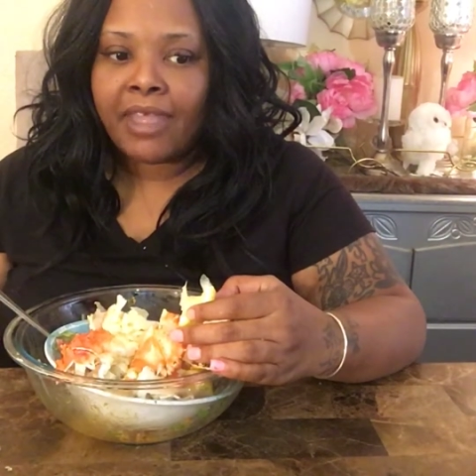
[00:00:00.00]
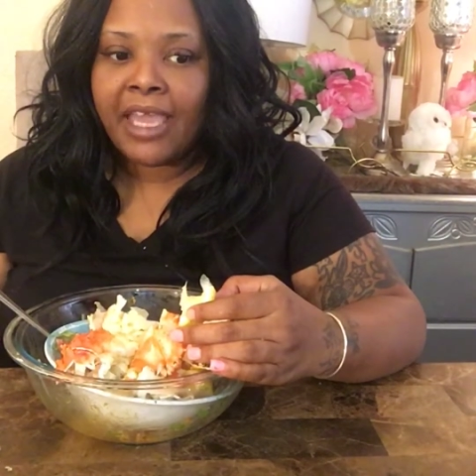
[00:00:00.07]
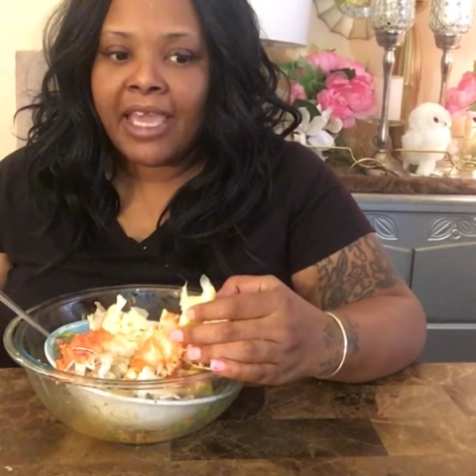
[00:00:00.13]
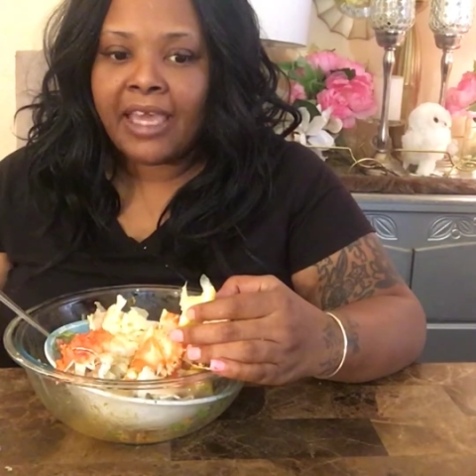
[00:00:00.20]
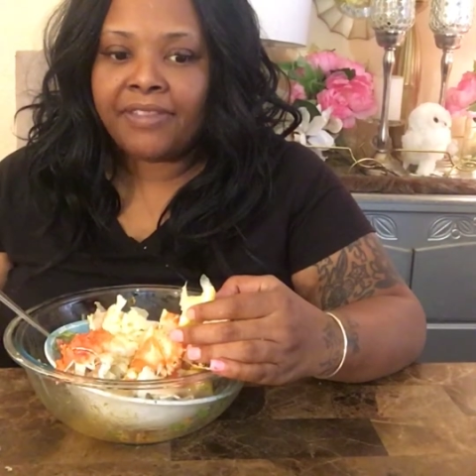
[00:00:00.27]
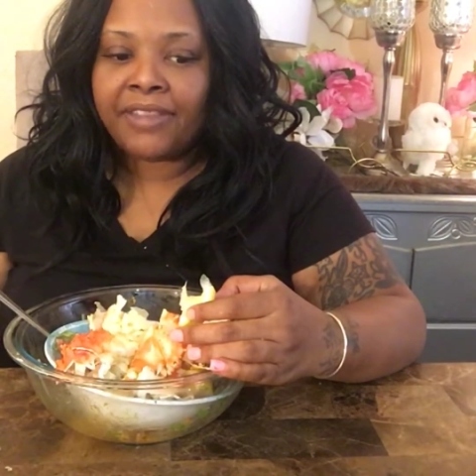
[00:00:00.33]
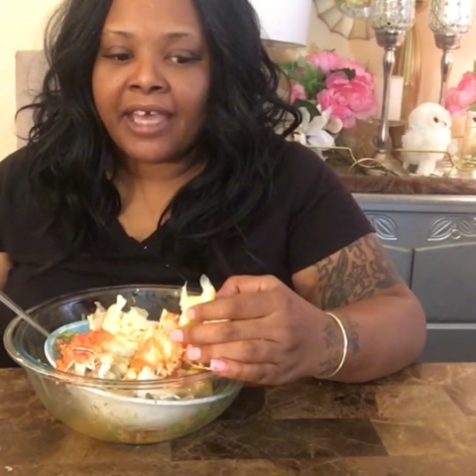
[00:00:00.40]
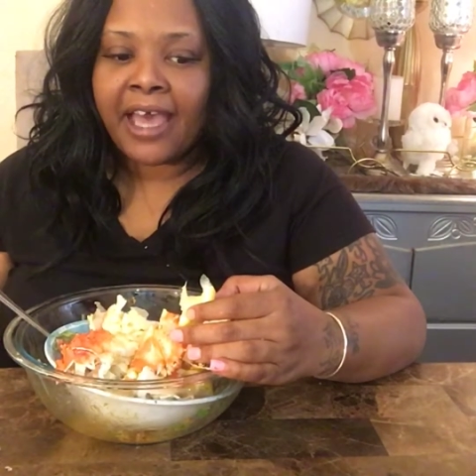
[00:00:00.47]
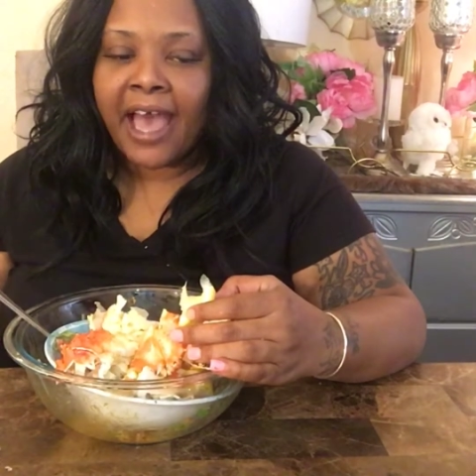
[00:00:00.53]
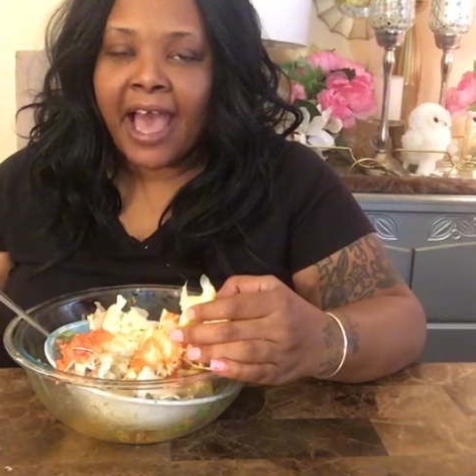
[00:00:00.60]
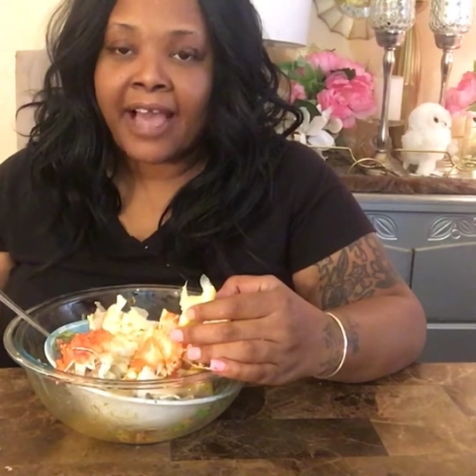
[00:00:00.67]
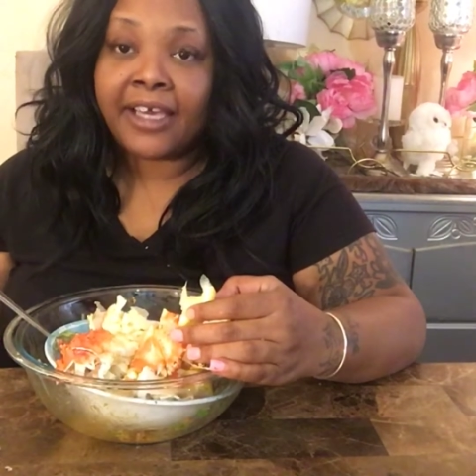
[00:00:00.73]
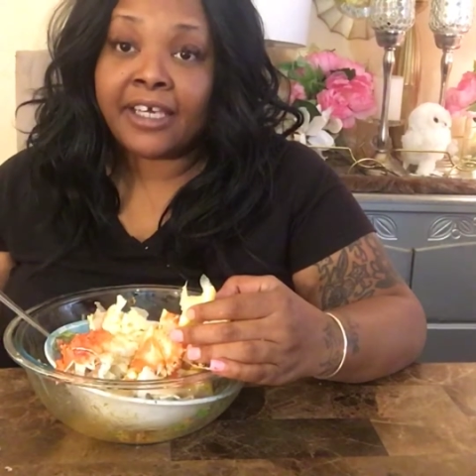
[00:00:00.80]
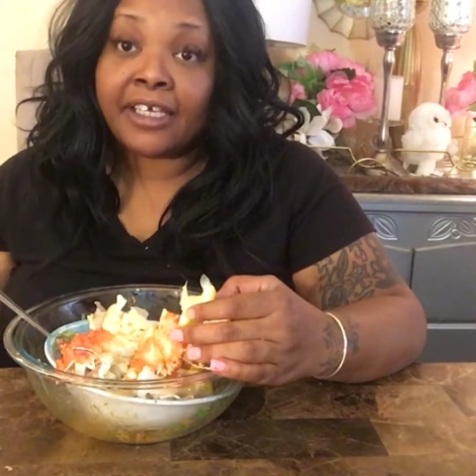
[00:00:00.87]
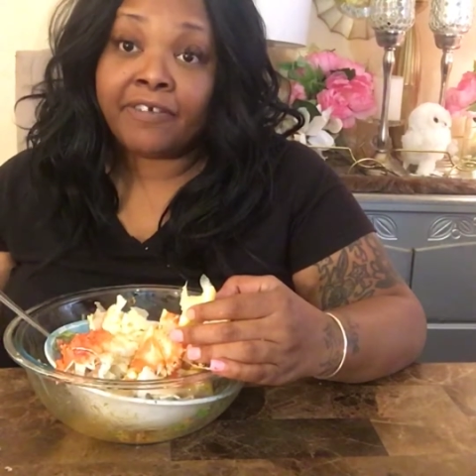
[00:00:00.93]
and that
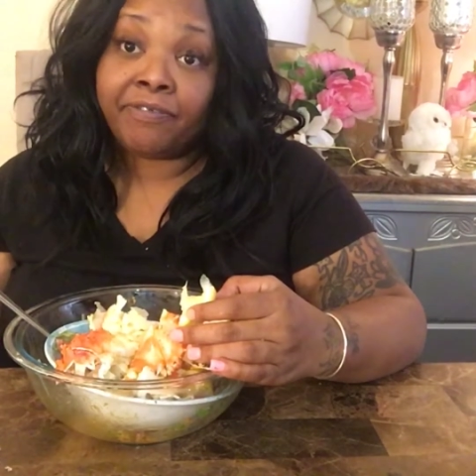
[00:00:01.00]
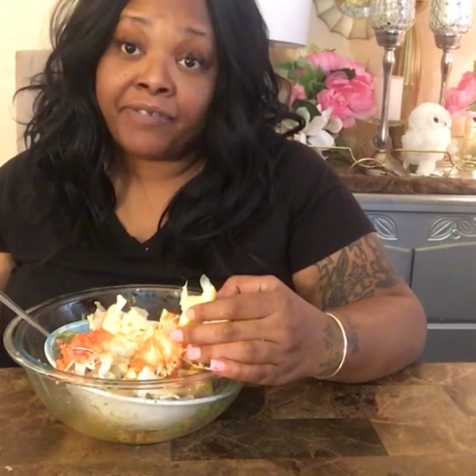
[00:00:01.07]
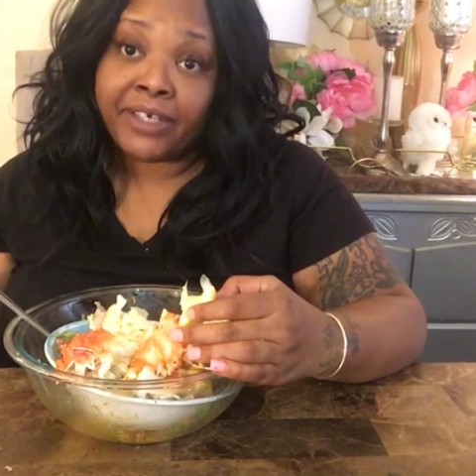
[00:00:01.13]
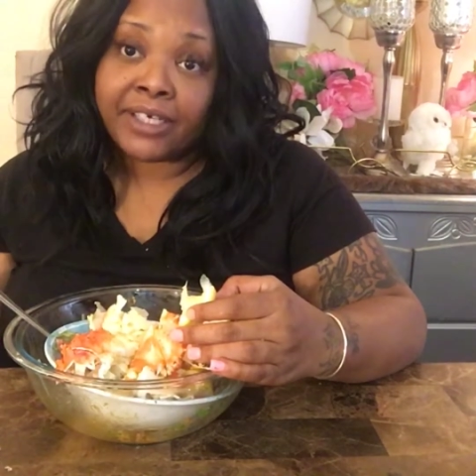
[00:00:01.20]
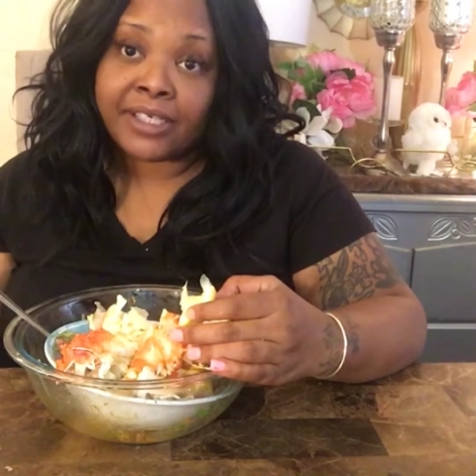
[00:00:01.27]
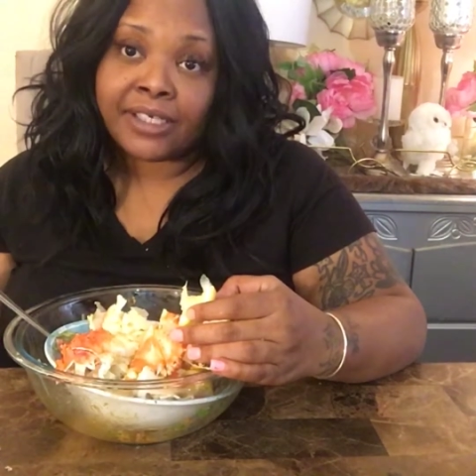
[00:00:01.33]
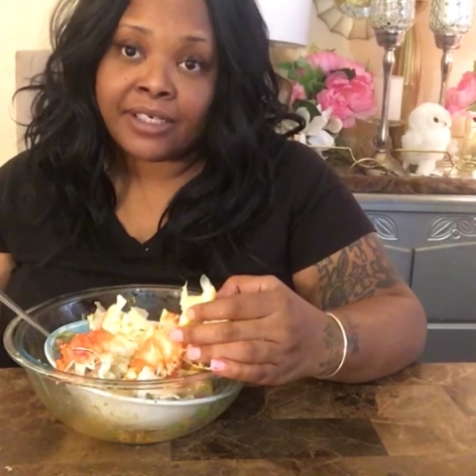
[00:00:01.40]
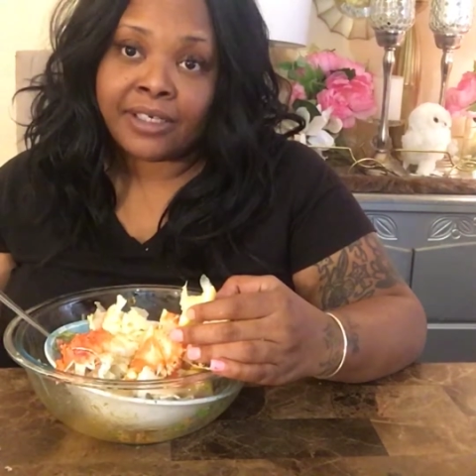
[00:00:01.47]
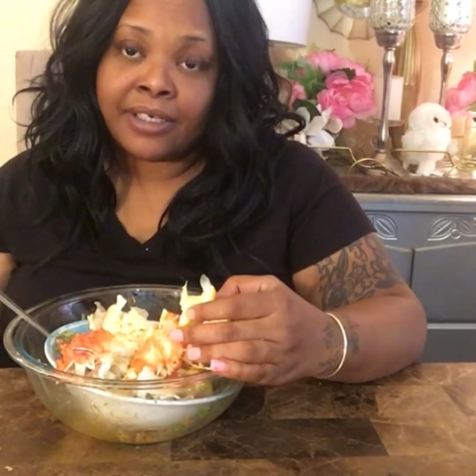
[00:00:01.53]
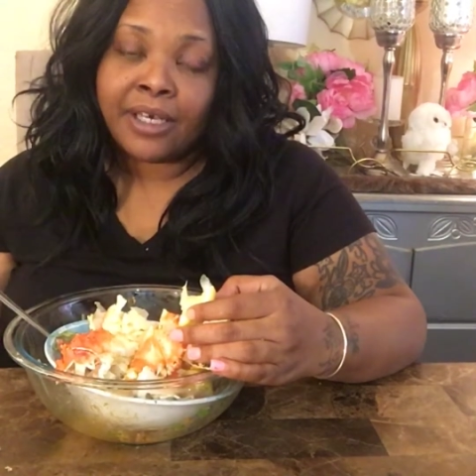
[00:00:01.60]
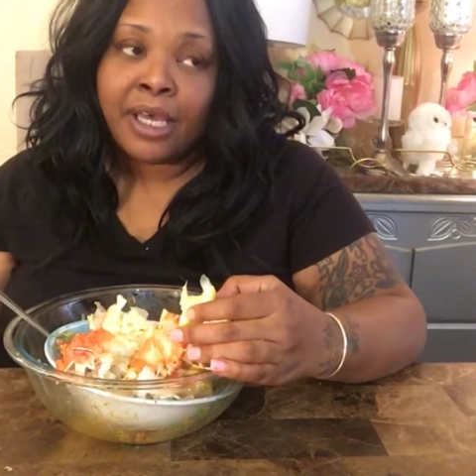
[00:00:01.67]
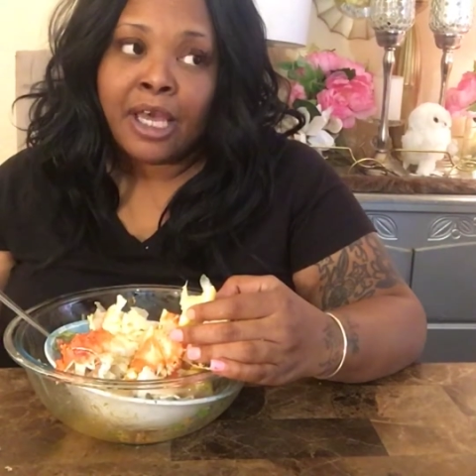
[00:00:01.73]
I couldn't fix it.